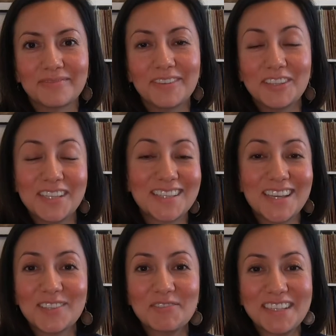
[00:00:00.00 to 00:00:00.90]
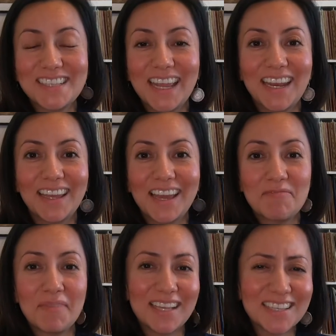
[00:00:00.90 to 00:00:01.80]
Oh, that sounds fascinating. I
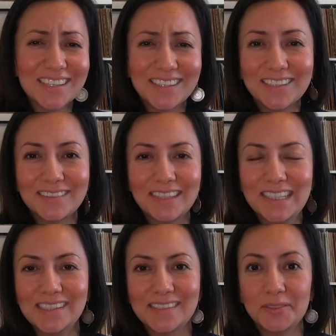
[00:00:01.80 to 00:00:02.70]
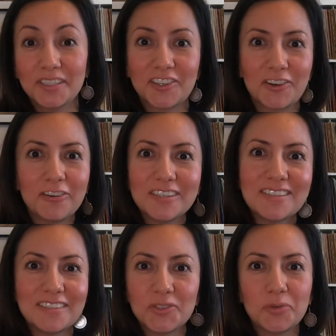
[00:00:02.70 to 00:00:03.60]
imagine that this, with the
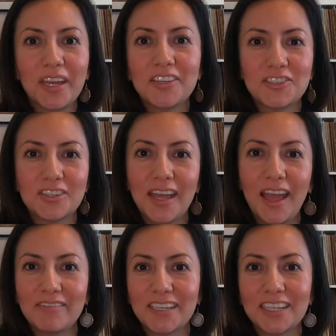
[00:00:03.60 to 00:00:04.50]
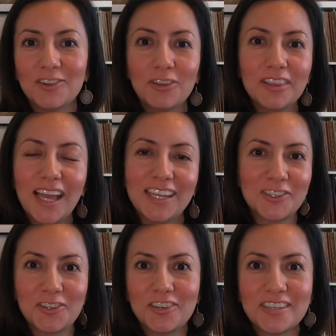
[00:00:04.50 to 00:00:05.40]
current situation, having an
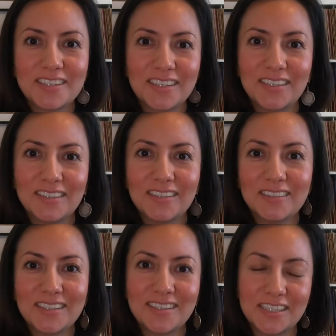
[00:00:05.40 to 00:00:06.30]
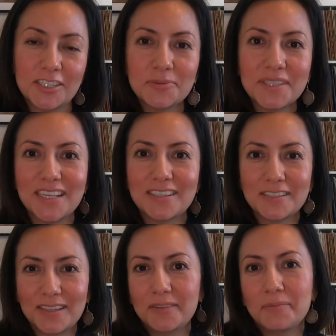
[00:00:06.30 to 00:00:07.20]
online course in these
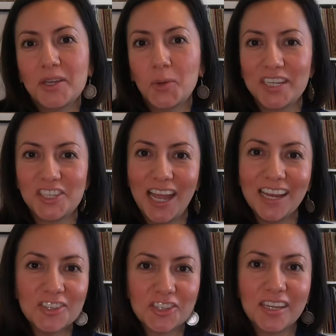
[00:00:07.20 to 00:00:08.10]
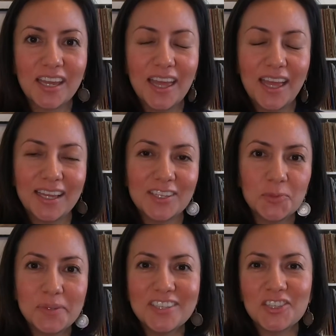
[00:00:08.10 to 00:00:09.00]
circumstances can be quite challenging. Can
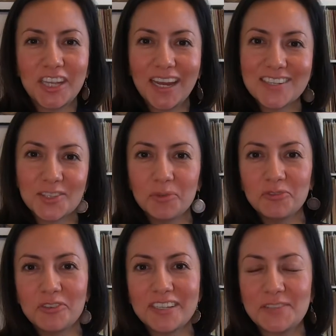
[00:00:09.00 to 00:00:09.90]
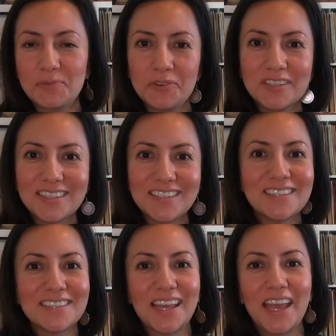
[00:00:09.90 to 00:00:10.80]
you please share some of your
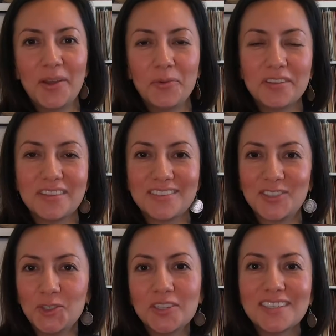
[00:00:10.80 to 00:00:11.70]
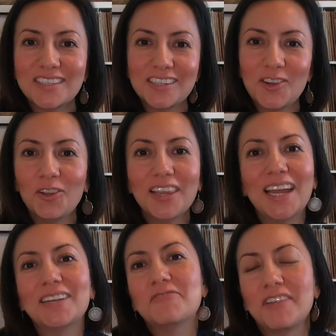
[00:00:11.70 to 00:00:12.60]
experiences with students in an
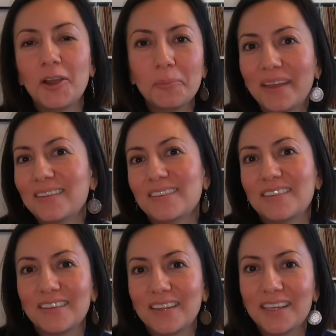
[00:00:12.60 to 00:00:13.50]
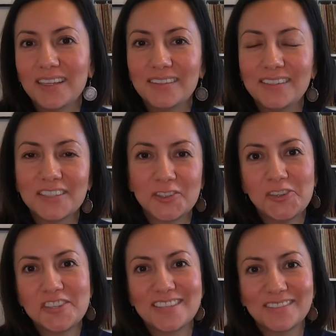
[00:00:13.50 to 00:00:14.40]
online environment in the course?